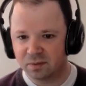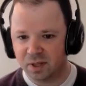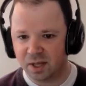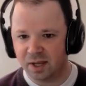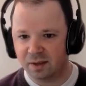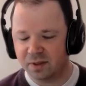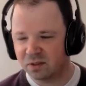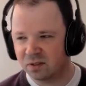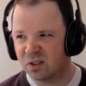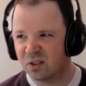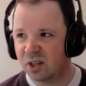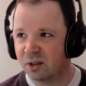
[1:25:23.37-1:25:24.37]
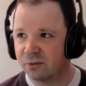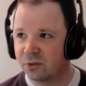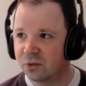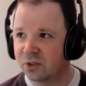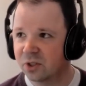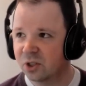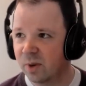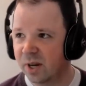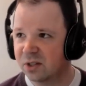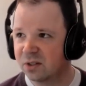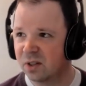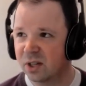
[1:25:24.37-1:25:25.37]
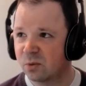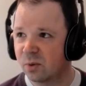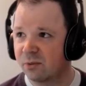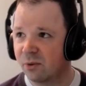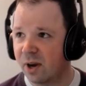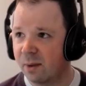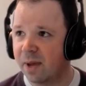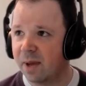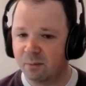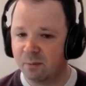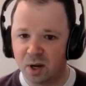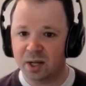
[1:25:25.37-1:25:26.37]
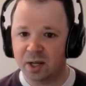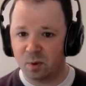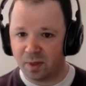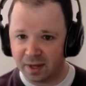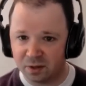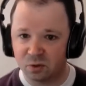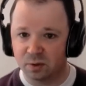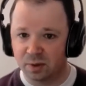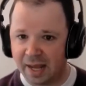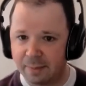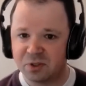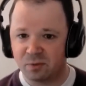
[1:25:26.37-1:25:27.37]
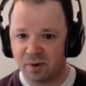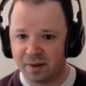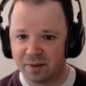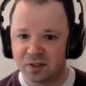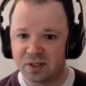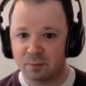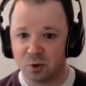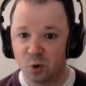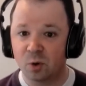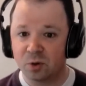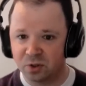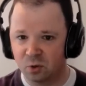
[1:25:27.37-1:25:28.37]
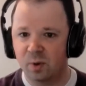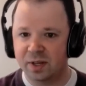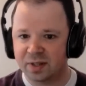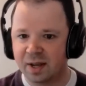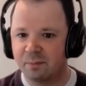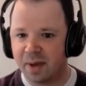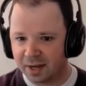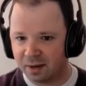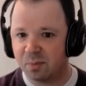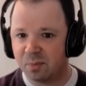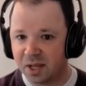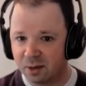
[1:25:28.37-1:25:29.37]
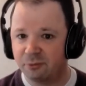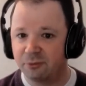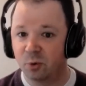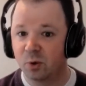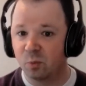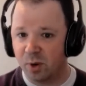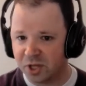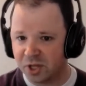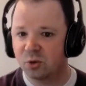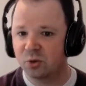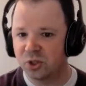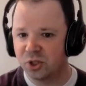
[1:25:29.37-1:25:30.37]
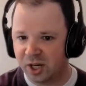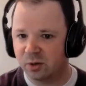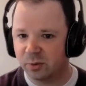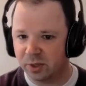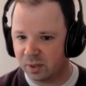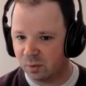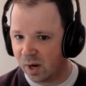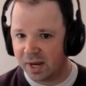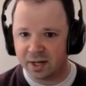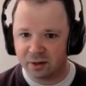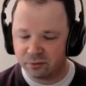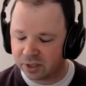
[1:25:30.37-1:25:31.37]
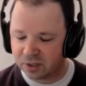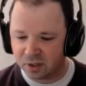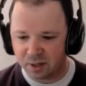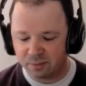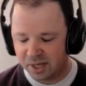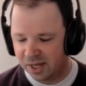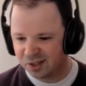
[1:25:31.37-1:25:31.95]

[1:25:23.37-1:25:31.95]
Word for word: yeah, there's there's only a few situations like 24 hour mountain biking where they do laps around the same course and always come back and pick up fluid where you could genuinely weigh it every time.